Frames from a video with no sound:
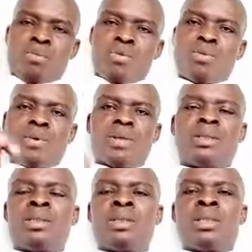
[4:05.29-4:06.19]
to
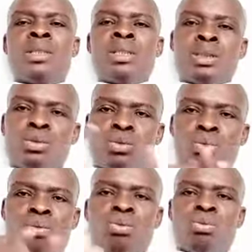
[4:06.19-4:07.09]
that
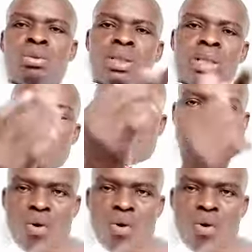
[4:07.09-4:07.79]
of a cube.